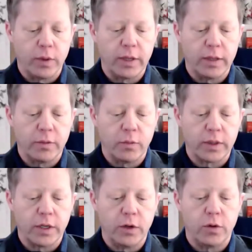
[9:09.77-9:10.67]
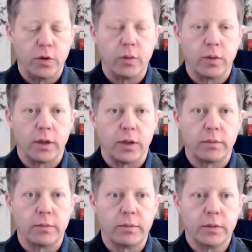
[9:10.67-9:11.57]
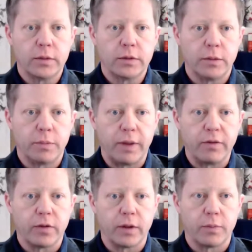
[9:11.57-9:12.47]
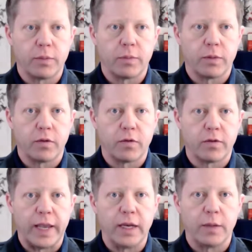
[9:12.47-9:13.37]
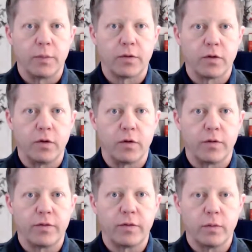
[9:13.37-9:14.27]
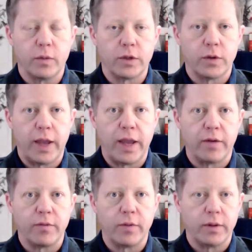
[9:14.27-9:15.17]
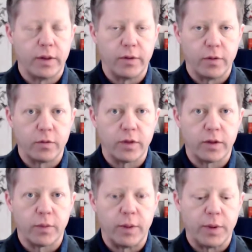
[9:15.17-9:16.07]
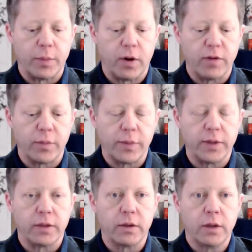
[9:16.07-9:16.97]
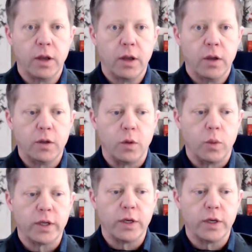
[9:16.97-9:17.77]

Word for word: and then what can you do um, to basically sustain and preserve what you have and and those mm-hmm. things may be a mm-hmm. part of it. But then, you know, what can